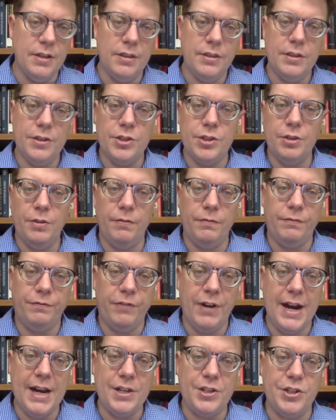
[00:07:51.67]
This
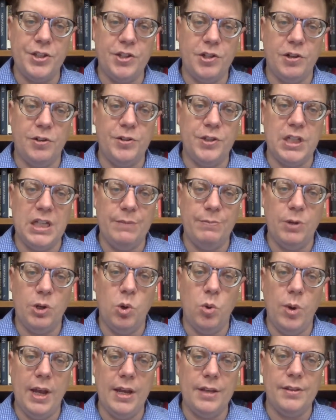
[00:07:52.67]
phrase tertium
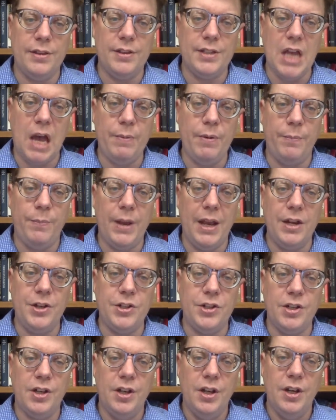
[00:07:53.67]
quid on the top of
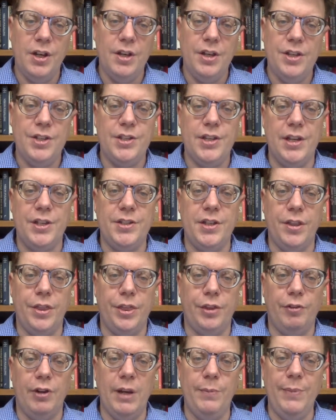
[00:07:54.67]
page
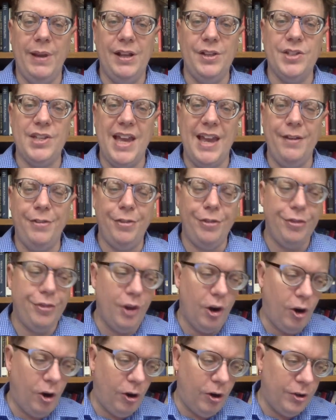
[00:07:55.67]
63 means a
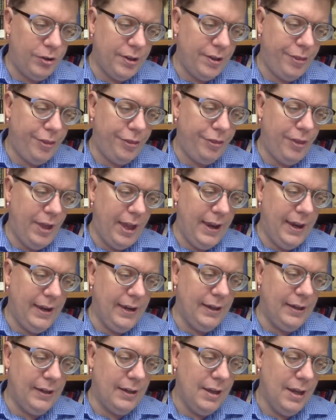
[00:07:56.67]
third
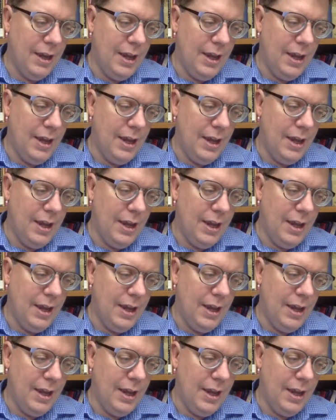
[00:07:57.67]
thing.